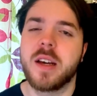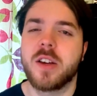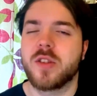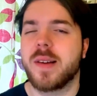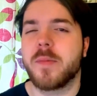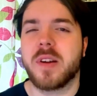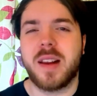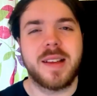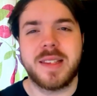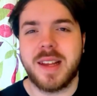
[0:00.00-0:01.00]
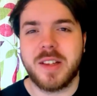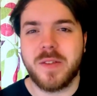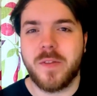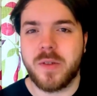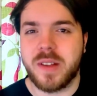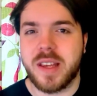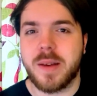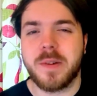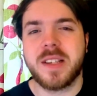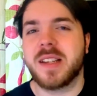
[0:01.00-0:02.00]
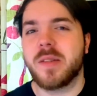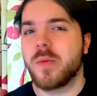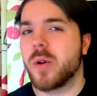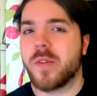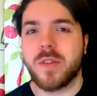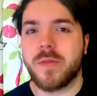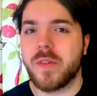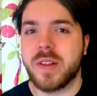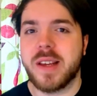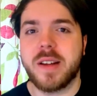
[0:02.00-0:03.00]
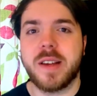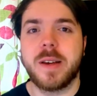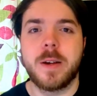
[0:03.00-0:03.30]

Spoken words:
so I'm not classing that as a full day because I didn't work for the full day on it.